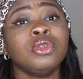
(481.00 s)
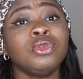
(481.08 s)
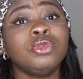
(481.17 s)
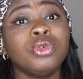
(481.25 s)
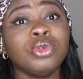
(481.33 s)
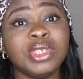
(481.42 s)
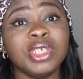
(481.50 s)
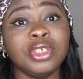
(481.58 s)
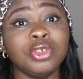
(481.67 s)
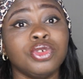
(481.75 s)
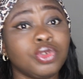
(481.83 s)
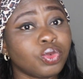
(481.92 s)
do the
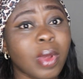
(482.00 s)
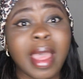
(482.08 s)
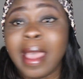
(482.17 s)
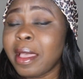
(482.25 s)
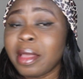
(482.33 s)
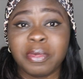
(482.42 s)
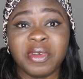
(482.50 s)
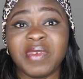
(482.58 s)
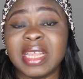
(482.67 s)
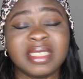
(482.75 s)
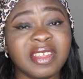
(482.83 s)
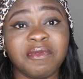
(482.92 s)
usual
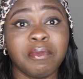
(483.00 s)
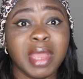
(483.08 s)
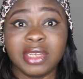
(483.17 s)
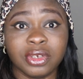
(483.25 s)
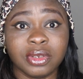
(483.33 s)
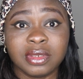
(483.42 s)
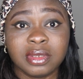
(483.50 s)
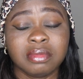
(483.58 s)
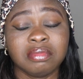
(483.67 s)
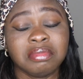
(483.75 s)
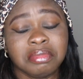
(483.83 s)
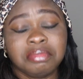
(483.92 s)
preventive measures,
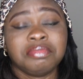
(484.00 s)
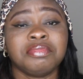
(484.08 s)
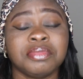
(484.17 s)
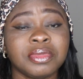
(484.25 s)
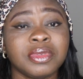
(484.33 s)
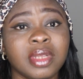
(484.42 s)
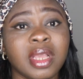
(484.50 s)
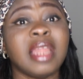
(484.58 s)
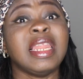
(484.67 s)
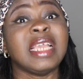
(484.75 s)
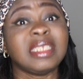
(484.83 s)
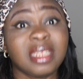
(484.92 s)
and
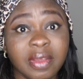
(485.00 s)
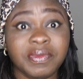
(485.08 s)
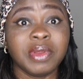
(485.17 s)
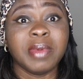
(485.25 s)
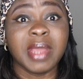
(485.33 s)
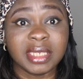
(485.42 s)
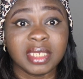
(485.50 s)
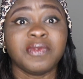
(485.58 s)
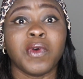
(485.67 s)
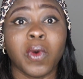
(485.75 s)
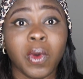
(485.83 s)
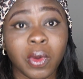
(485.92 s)
let's leave the rest
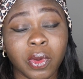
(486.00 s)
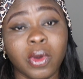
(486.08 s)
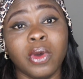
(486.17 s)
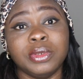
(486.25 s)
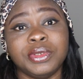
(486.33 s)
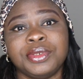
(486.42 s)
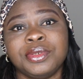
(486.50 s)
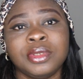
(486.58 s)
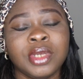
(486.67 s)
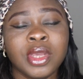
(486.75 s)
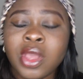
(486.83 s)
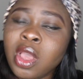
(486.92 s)
for God.
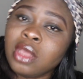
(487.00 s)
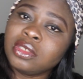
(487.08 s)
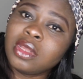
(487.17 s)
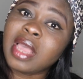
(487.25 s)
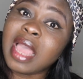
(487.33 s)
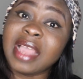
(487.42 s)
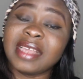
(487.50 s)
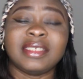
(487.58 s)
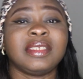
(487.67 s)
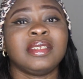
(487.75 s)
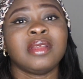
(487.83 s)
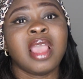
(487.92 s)
So
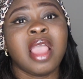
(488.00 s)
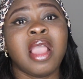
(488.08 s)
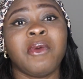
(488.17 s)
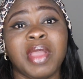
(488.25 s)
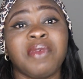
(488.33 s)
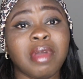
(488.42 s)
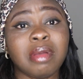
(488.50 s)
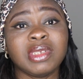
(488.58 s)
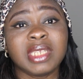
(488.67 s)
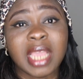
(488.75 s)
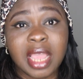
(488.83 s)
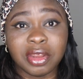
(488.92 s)
guys, we have come to
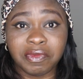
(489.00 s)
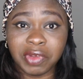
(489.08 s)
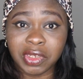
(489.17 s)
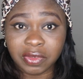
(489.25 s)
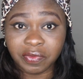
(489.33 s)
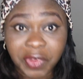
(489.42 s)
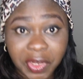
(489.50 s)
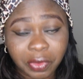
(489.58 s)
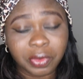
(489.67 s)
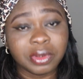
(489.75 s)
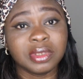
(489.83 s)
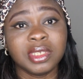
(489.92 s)
the end of this
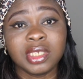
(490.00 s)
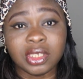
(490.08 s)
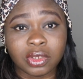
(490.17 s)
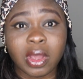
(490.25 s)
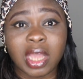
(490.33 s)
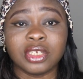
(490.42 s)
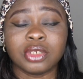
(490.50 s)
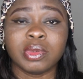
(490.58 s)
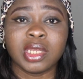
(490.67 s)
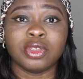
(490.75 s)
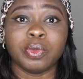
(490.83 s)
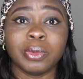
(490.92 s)
video. This is all I just
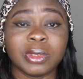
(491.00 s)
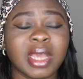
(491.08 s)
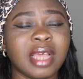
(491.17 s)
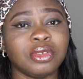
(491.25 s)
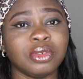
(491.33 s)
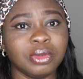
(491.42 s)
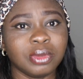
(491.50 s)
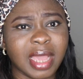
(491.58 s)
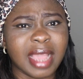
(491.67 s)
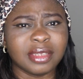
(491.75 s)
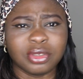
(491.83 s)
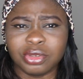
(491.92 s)
wanted to put out to you
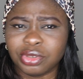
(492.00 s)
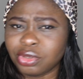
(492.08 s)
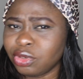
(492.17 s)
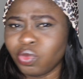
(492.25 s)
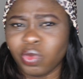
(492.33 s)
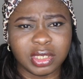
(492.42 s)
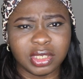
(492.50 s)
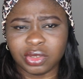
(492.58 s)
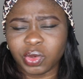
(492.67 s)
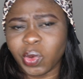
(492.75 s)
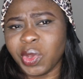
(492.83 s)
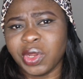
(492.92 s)
guys, to show you what is
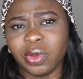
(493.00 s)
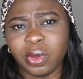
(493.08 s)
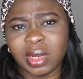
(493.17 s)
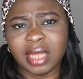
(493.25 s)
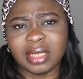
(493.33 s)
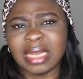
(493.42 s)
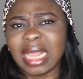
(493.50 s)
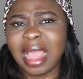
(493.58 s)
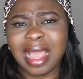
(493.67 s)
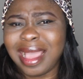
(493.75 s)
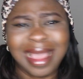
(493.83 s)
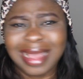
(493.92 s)
going on and
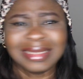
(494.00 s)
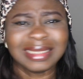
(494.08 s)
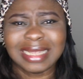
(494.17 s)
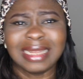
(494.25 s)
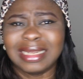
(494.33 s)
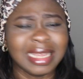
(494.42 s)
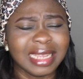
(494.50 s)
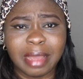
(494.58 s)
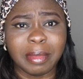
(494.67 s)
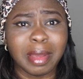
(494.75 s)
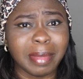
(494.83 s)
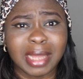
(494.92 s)
how sad I
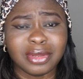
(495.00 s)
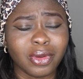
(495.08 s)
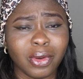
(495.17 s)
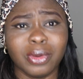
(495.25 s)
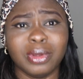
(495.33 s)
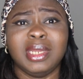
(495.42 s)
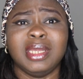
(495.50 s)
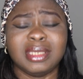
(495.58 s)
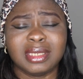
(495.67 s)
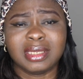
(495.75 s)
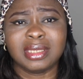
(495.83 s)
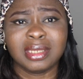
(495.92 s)
am about all
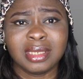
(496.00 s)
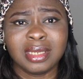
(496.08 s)
this.